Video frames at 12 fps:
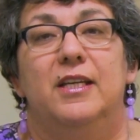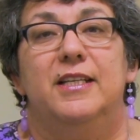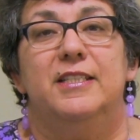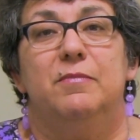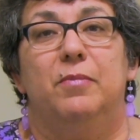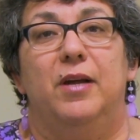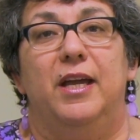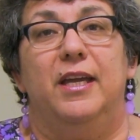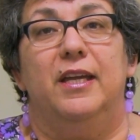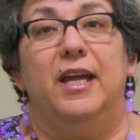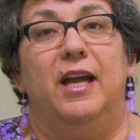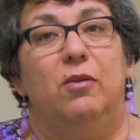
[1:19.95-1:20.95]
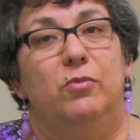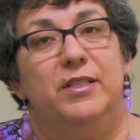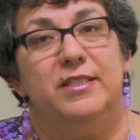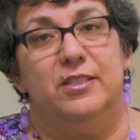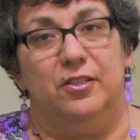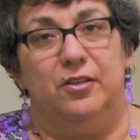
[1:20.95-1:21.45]
is by how we
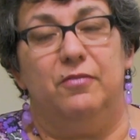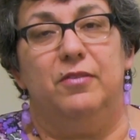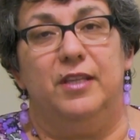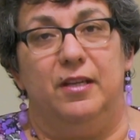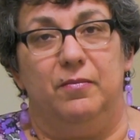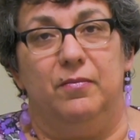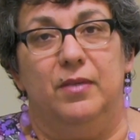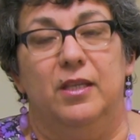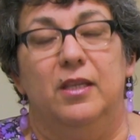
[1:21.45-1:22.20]
serve them.